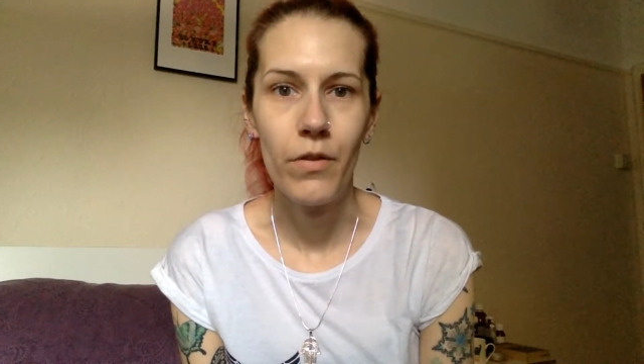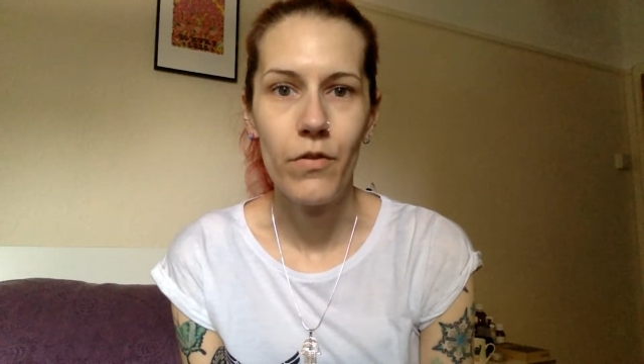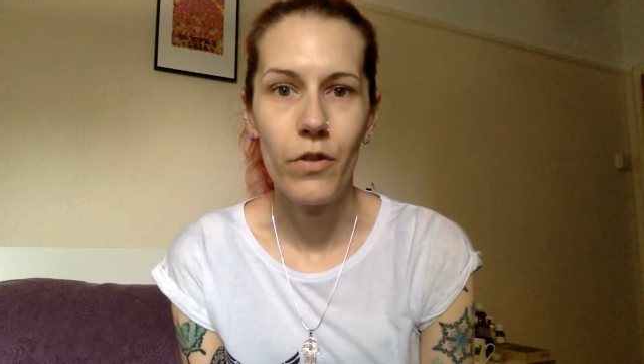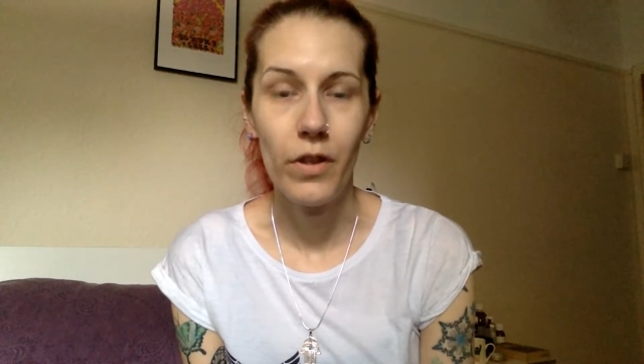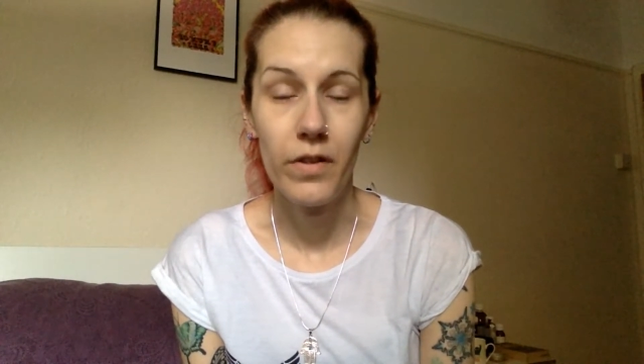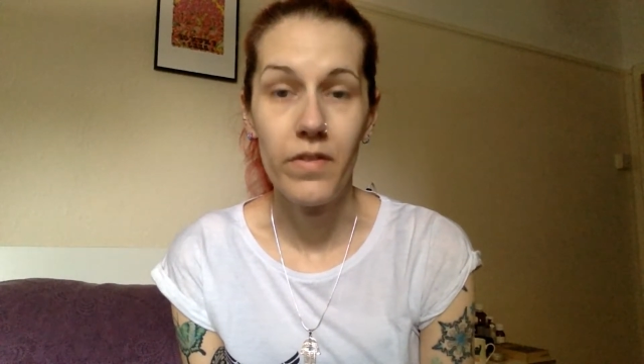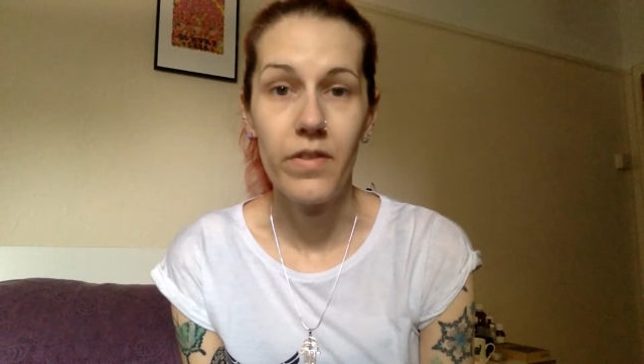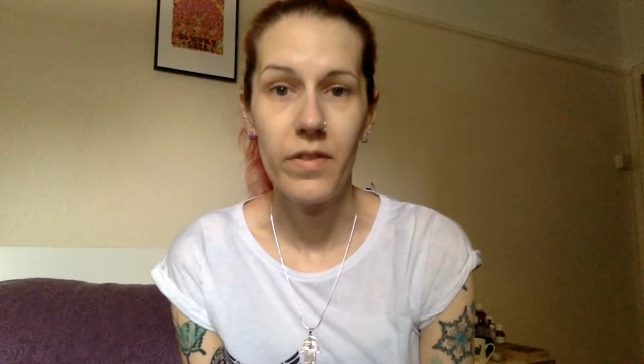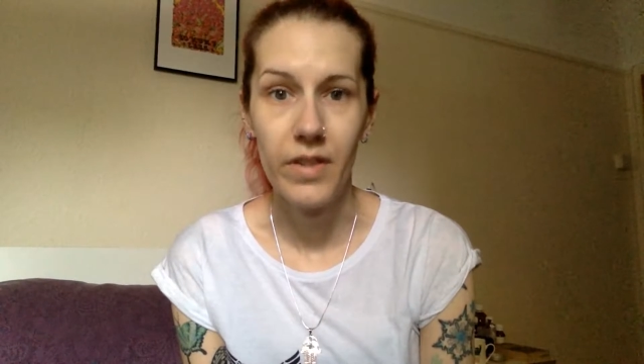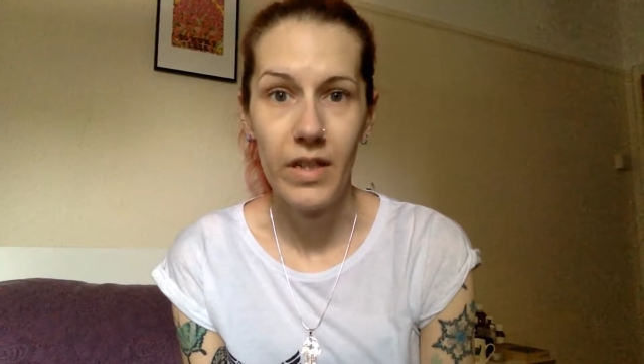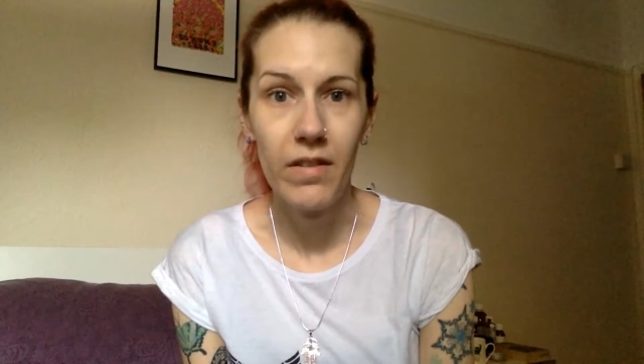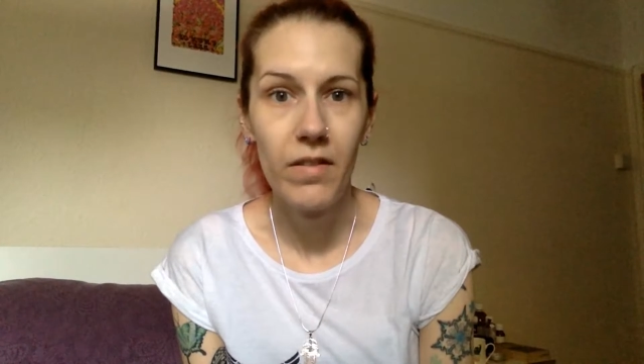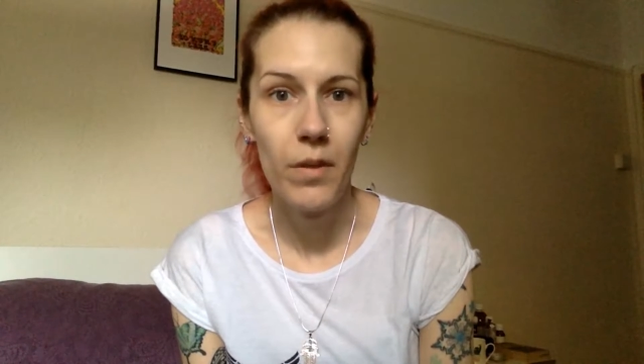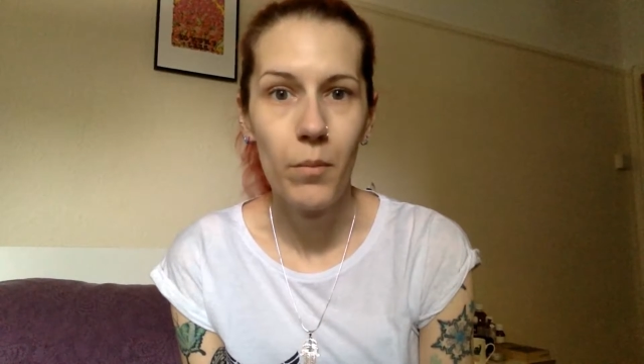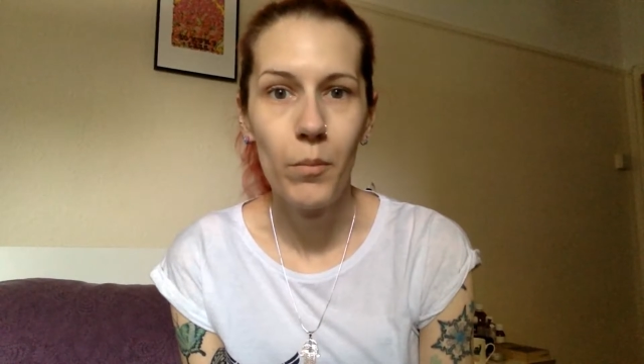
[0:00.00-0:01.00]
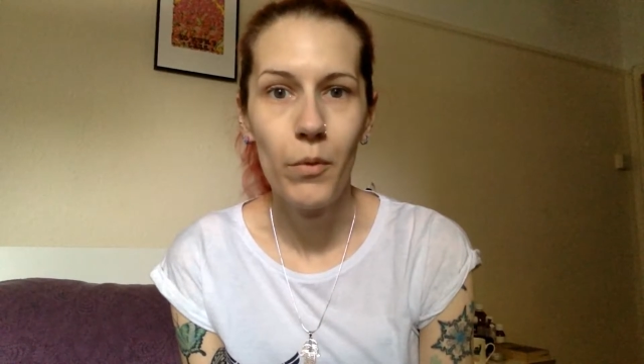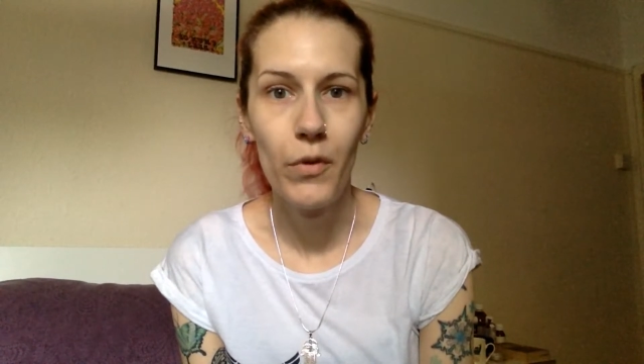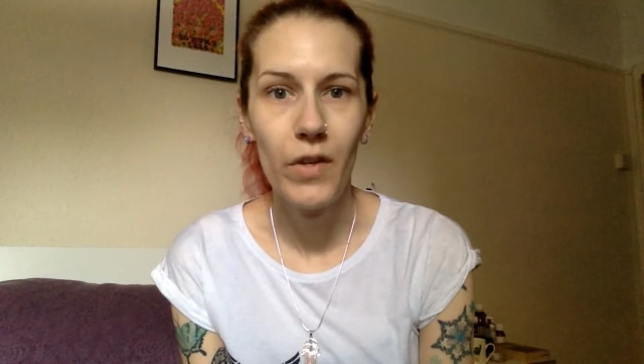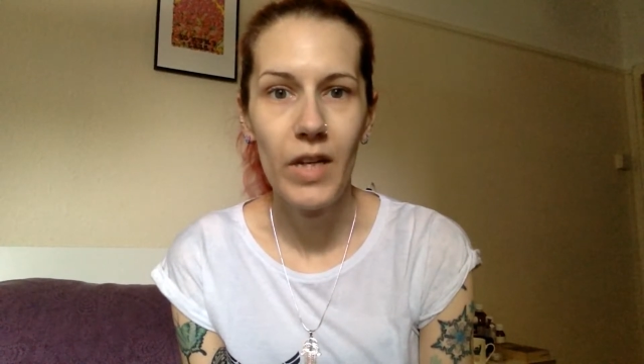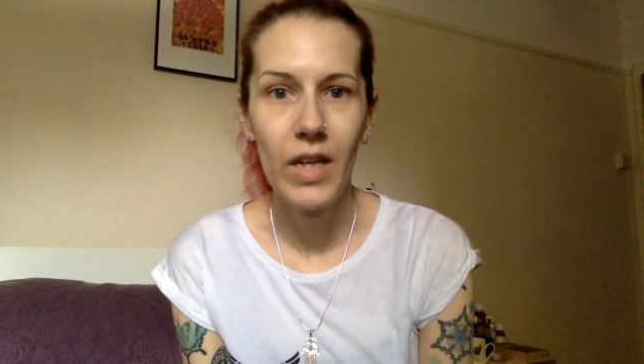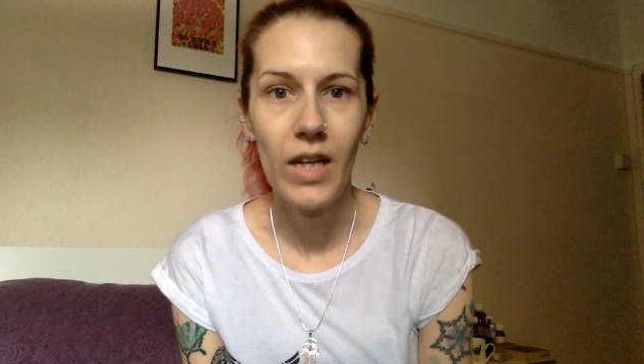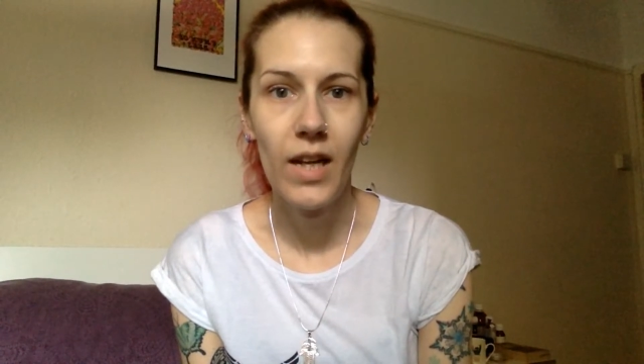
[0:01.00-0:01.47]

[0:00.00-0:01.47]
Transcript: just to see somebody,